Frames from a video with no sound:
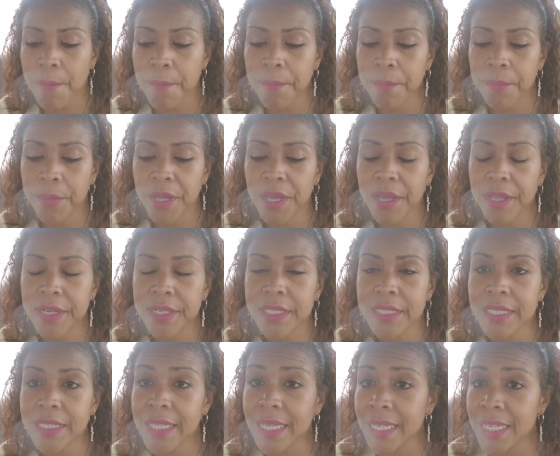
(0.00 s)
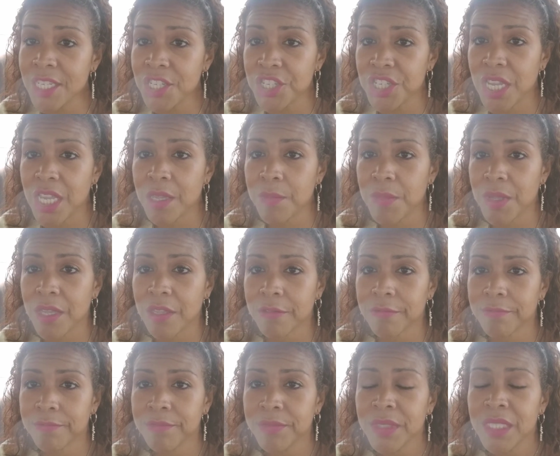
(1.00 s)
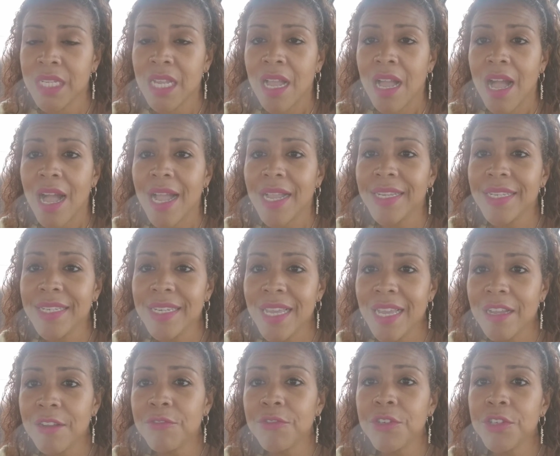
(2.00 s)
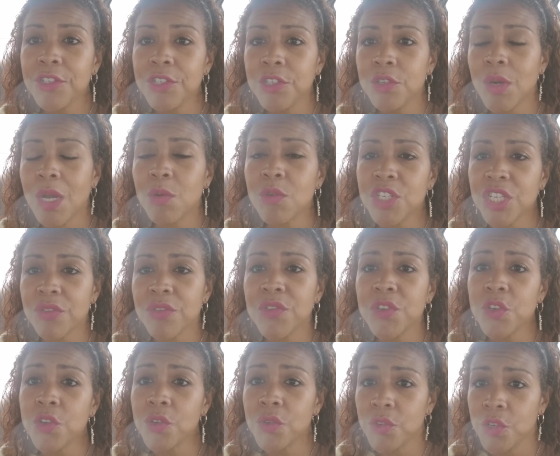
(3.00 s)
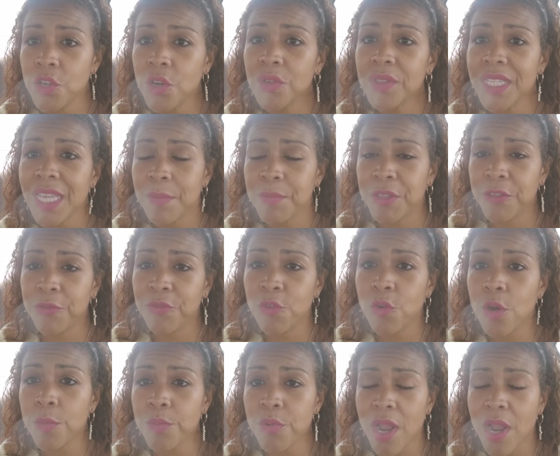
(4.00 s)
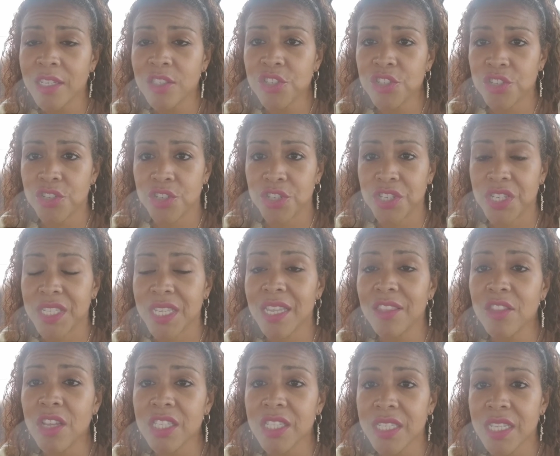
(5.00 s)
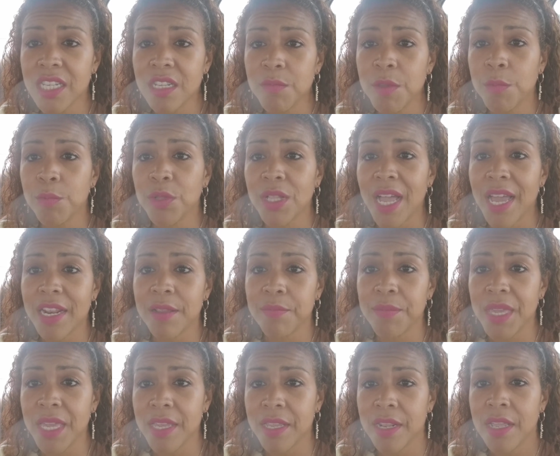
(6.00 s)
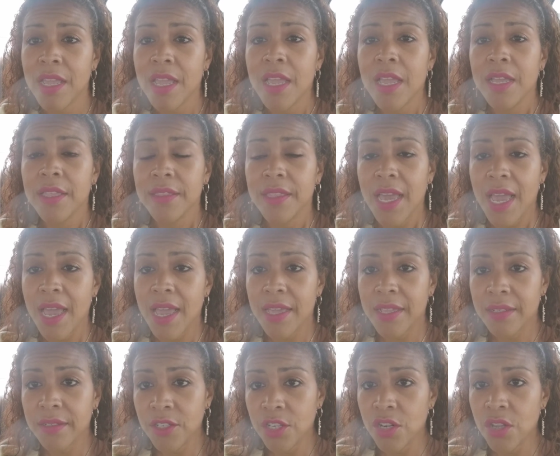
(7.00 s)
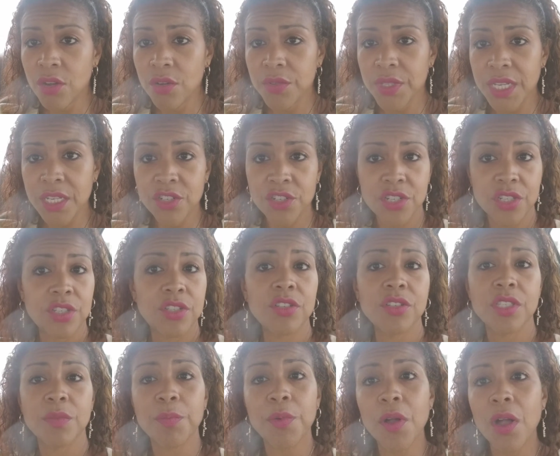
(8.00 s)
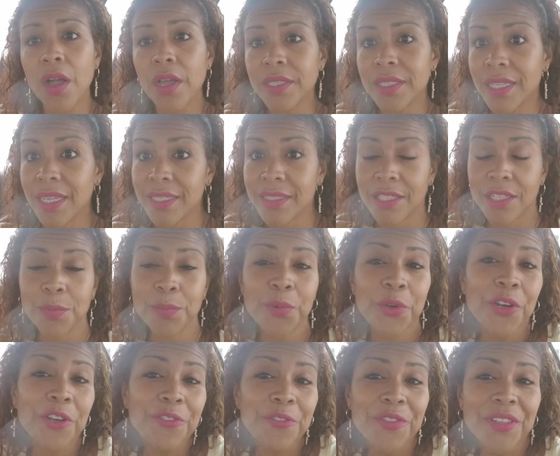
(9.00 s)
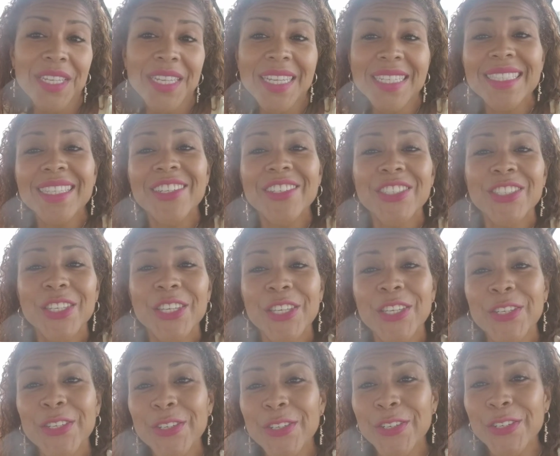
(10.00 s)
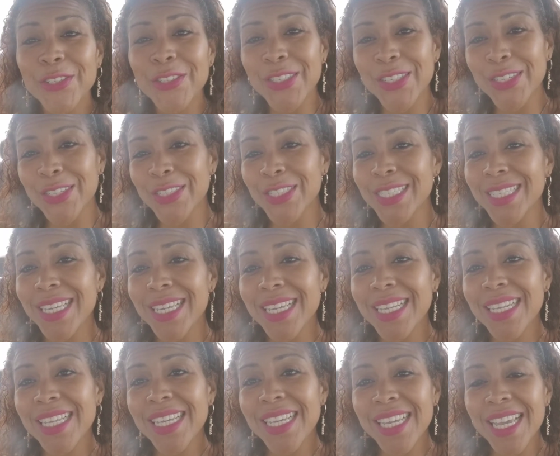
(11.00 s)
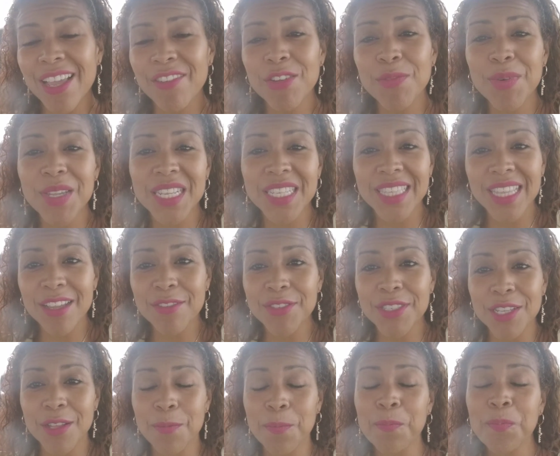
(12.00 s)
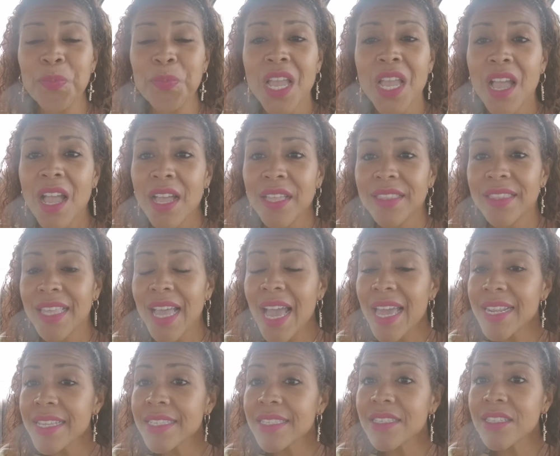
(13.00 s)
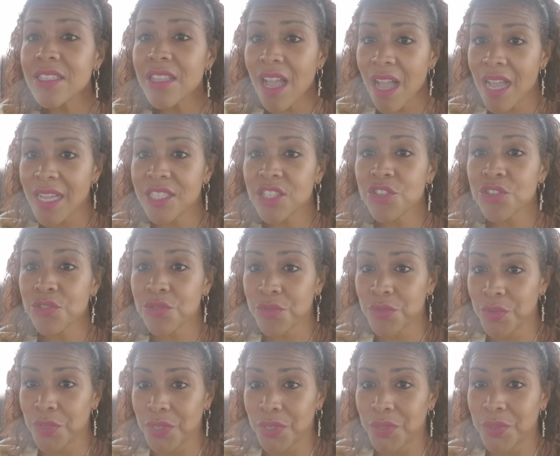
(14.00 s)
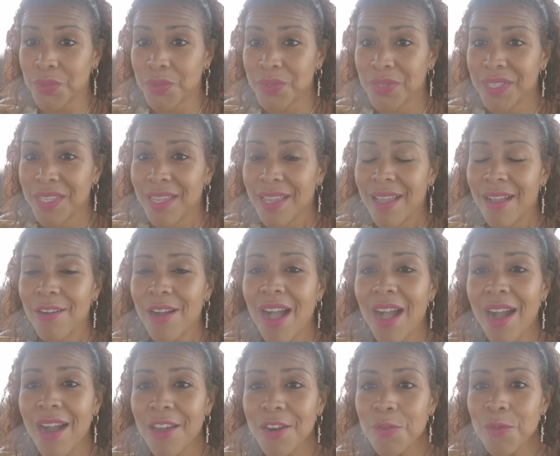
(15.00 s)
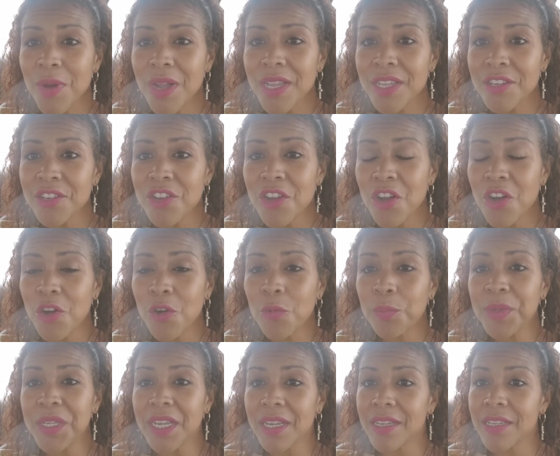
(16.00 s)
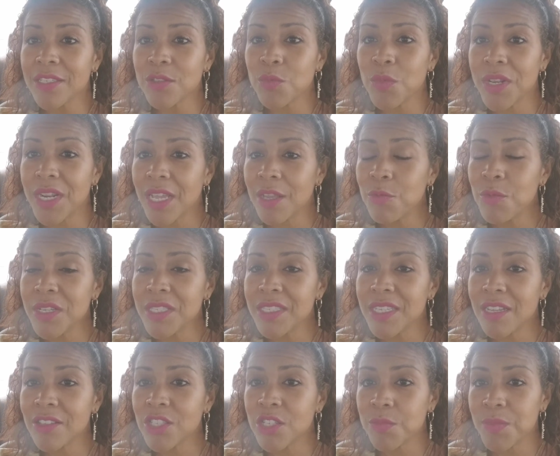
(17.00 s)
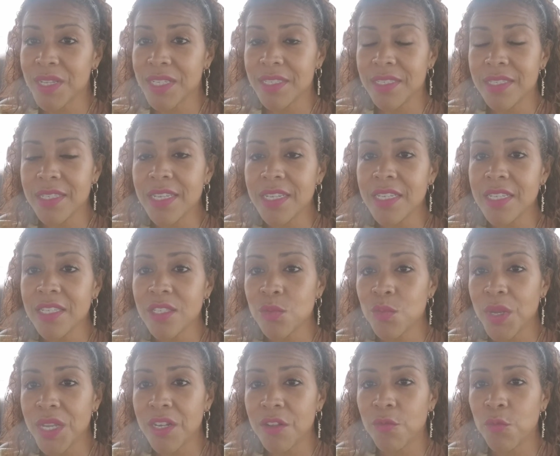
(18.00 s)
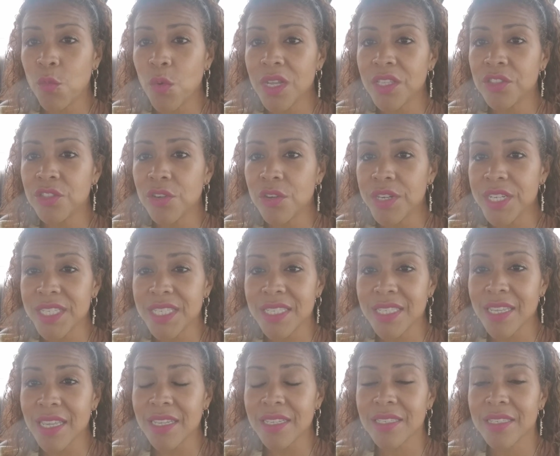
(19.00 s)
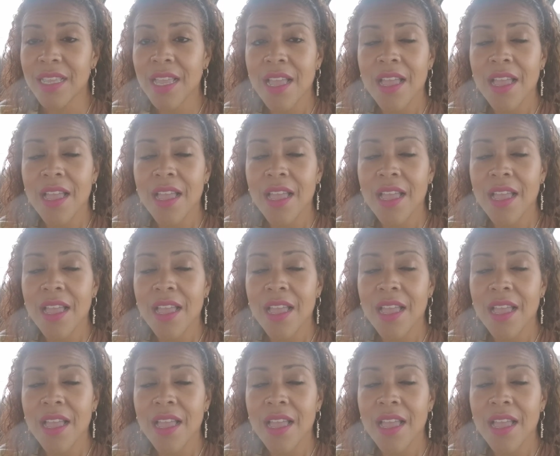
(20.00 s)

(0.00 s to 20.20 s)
but skinny shaming, I never knew. I wish I would have known that before, prior to surgery, because I thought skinny people had it made. That, they're just looked upon like they're perfect, they're cute, they're skinny, everybody loves them. That is not true. How do I know? Because when I went down to my skinniest weight of 136,